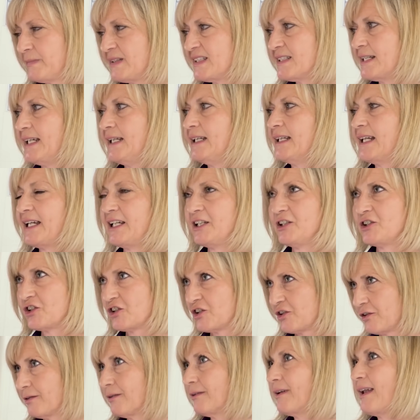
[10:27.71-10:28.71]

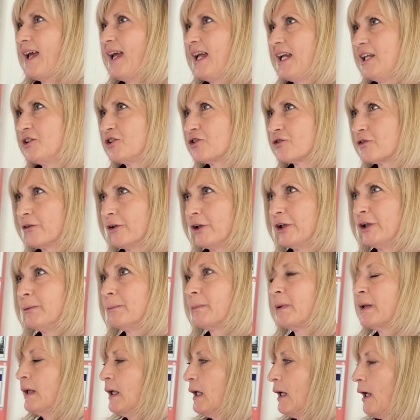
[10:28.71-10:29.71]
teenage age
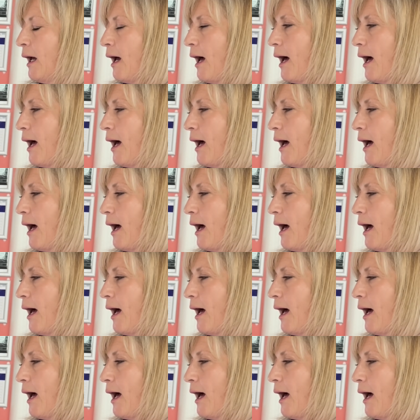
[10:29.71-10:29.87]
group.